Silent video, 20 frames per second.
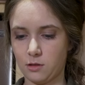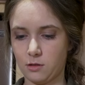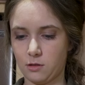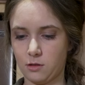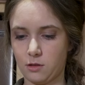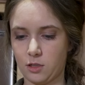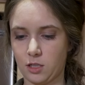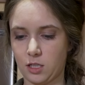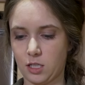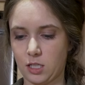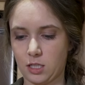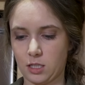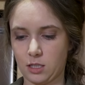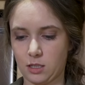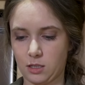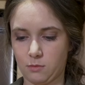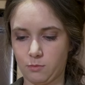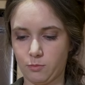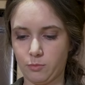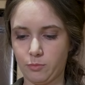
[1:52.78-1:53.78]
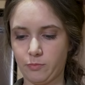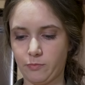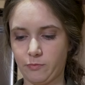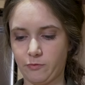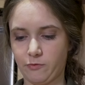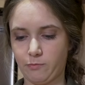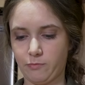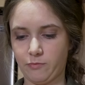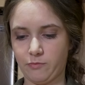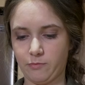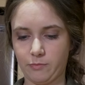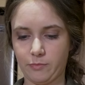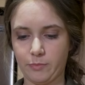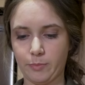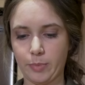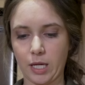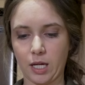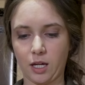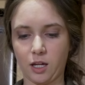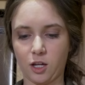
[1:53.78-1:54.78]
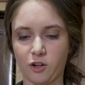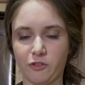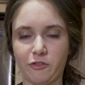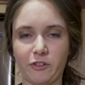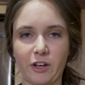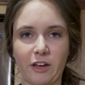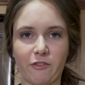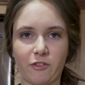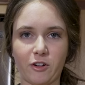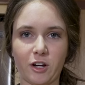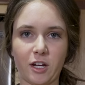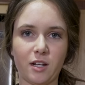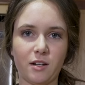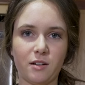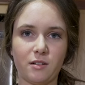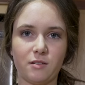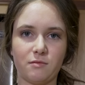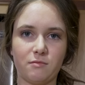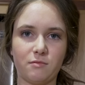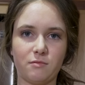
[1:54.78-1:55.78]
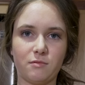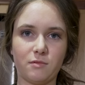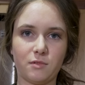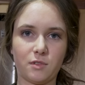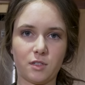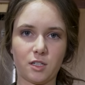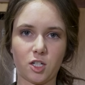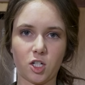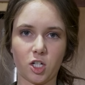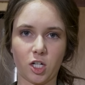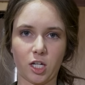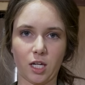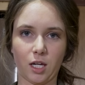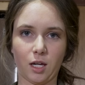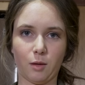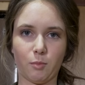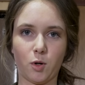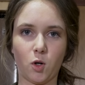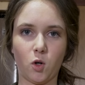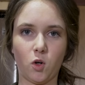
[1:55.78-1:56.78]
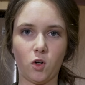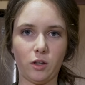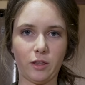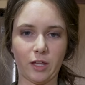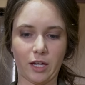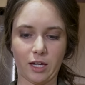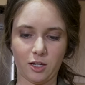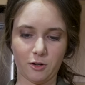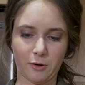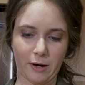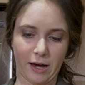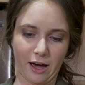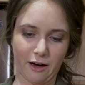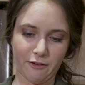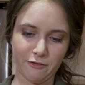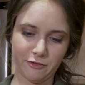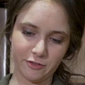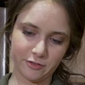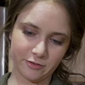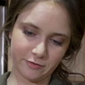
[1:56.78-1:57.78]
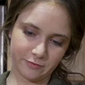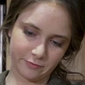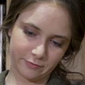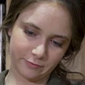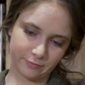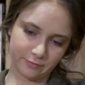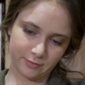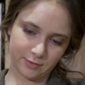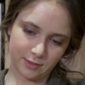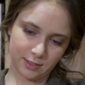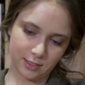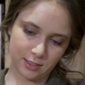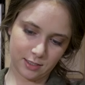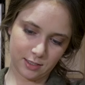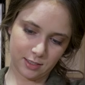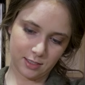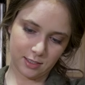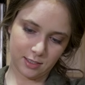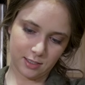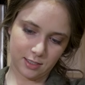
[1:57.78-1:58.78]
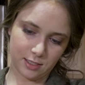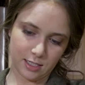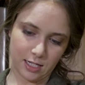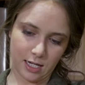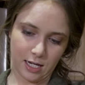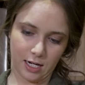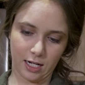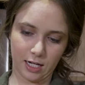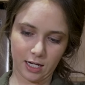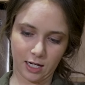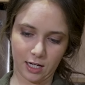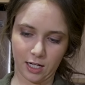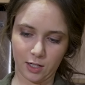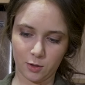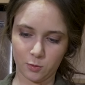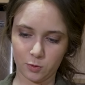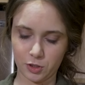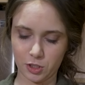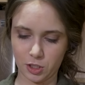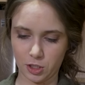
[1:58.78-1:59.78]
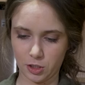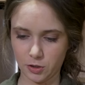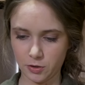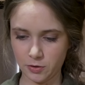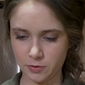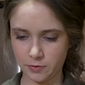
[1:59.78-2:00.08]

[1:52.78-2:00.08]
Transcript: Just pick your favorite cooking bowl that you have. Any kind will do.